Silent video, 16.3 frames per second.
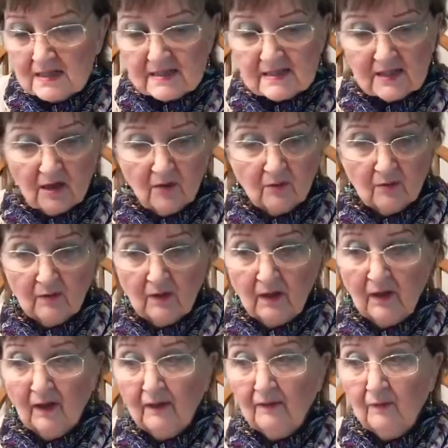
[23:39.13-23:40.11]
So
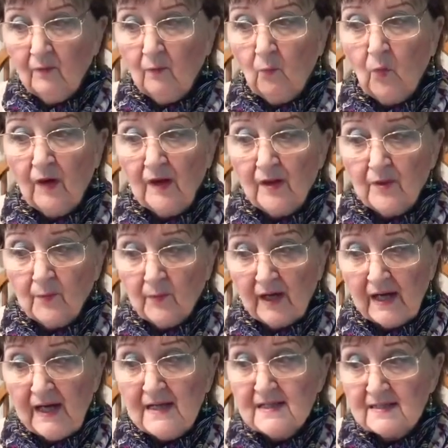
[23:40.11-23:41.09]
one of the
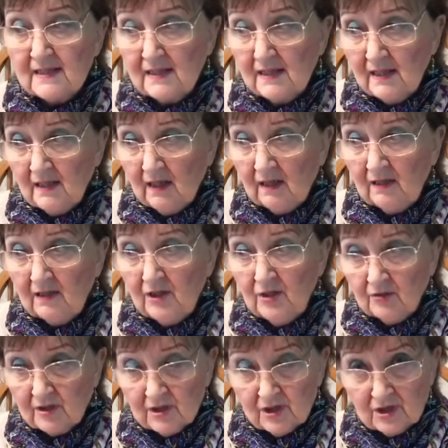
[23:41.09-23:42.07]
ways
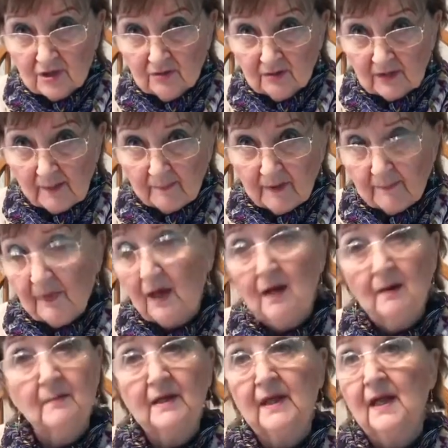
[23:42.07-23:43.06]
you can do lemon
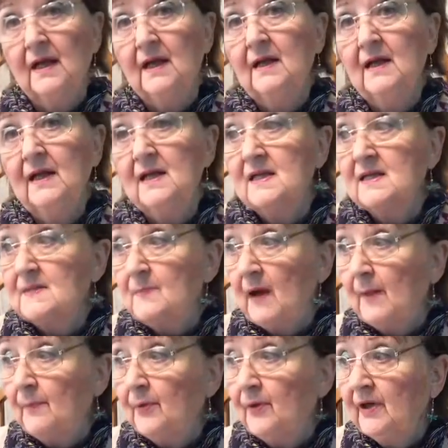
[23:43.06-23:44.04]
balm again is
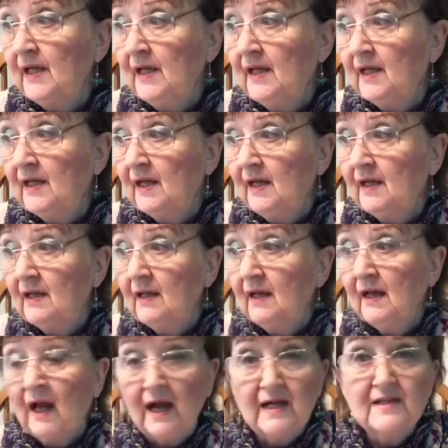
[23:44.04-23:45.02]
by putting it in
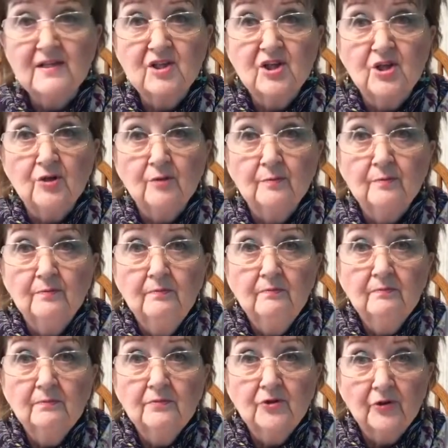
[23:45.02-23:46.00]
an ice cube
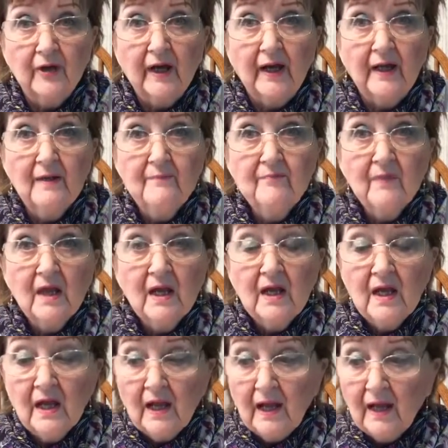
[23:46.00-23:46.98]
tray
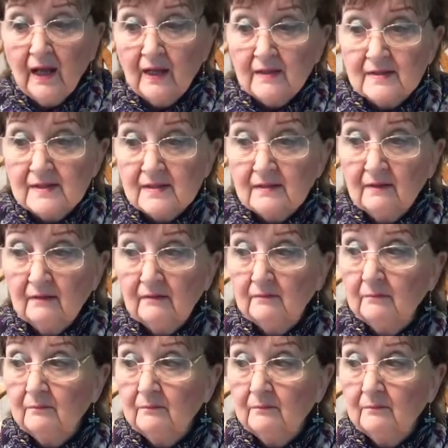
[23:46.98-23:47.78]
and